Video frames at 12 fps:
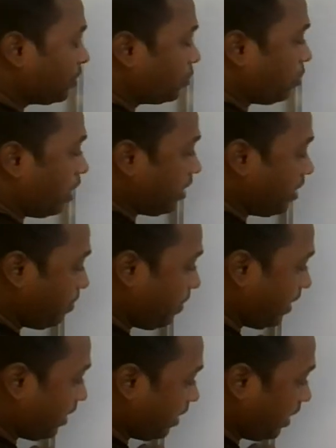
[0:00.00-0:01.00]
So
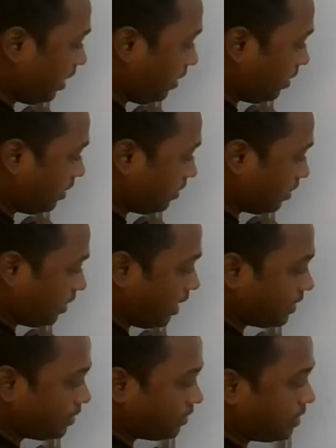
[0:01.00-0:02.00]
ultimately in the
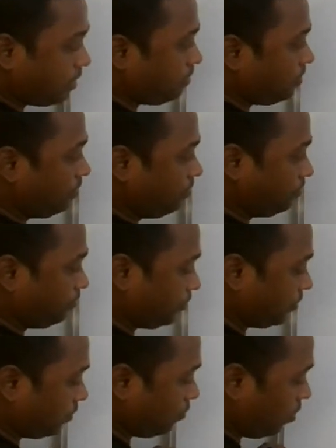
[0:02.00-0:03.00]
next step
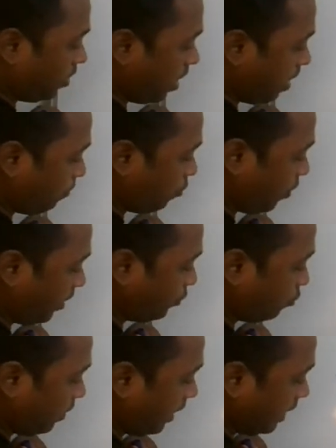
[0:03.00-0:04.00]
what I am going
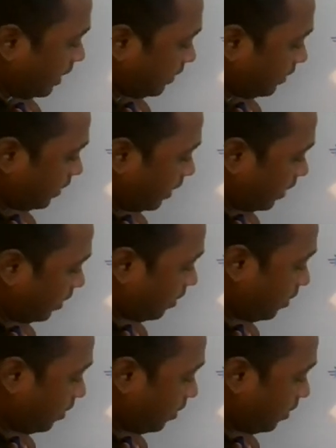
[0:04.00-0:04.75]
to get is C,